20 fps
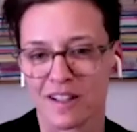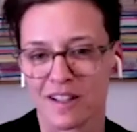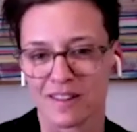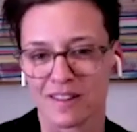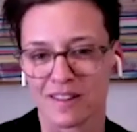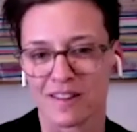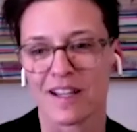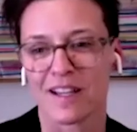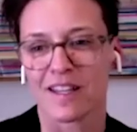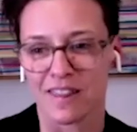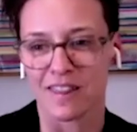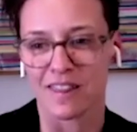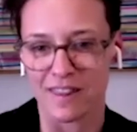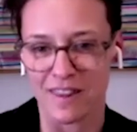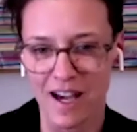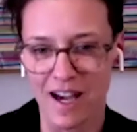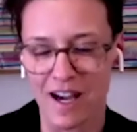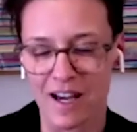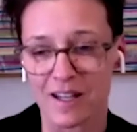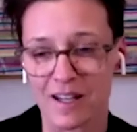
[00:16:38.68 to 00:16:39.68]
marketing
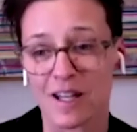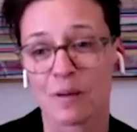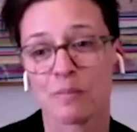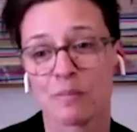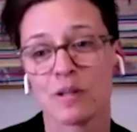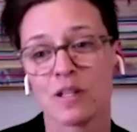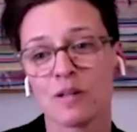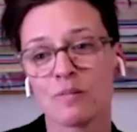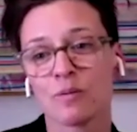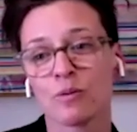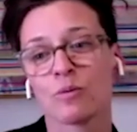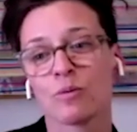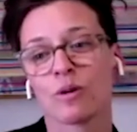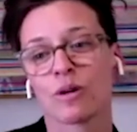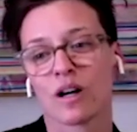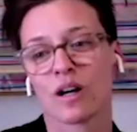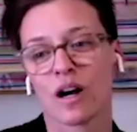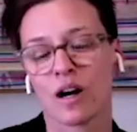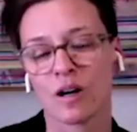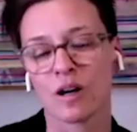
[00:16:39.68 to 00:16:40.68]
like that, and
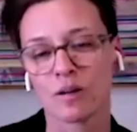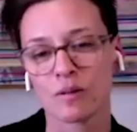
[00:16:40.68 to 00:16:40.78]
people will